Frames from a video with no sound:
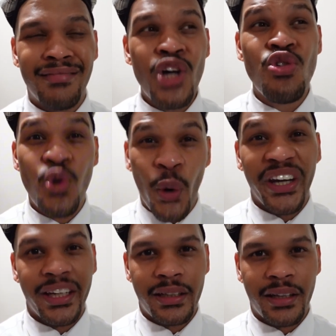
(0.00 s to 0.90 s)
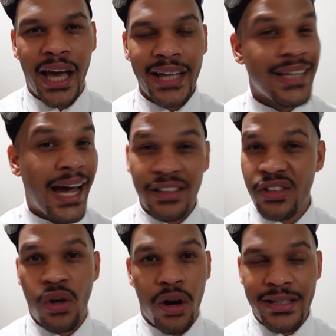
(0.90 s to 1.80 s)
annoyed at kind
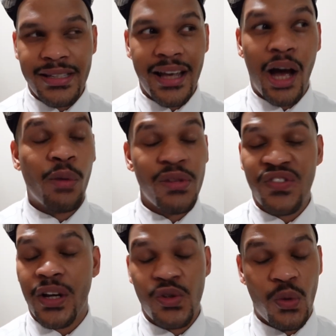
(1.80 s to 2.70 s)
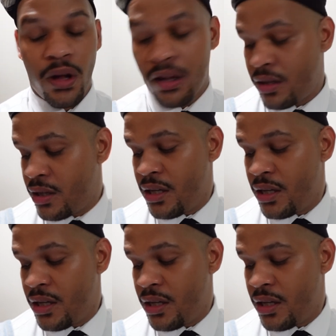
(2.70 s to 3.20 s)
regards. I hope this finds you well.